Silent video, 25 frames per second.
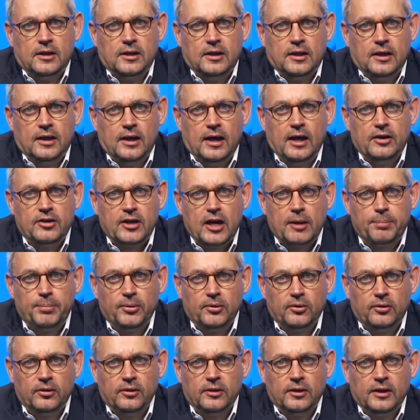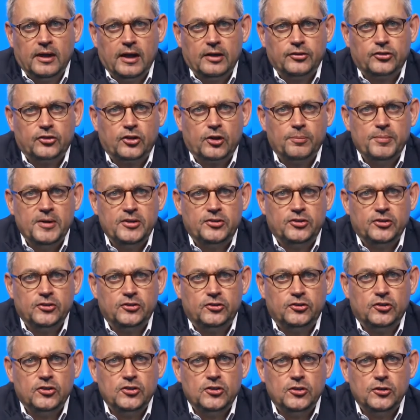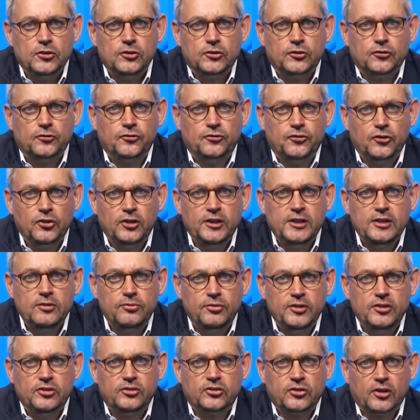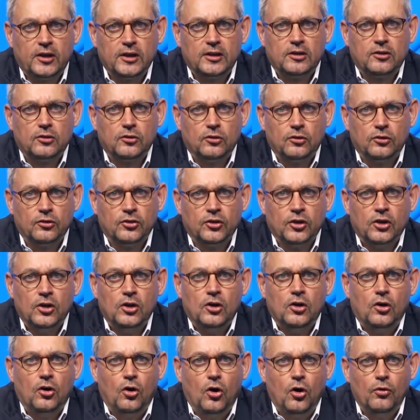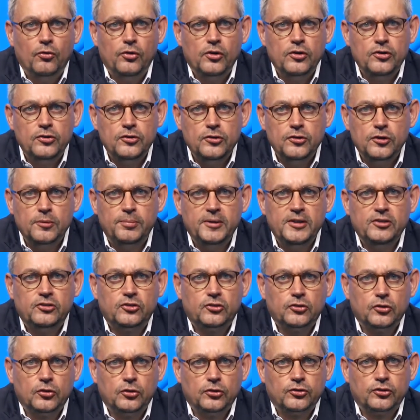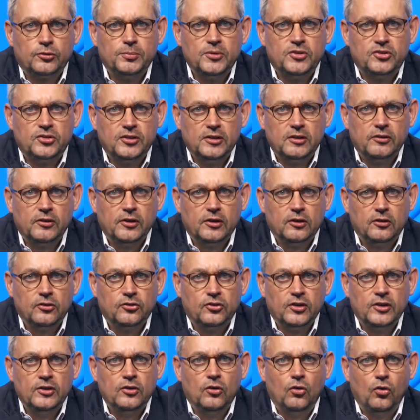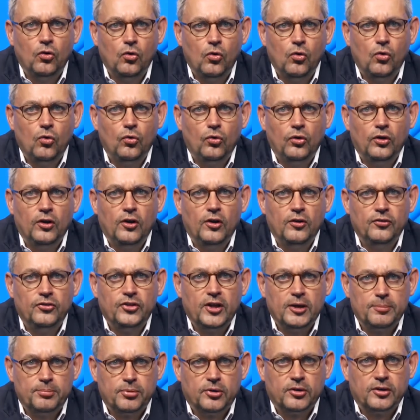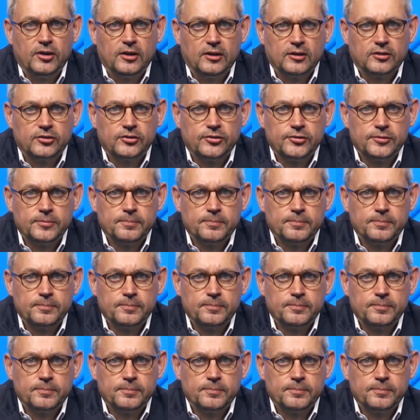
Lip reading: And Apple has committed to use fully recycled or renewably sourced materials in all of their products.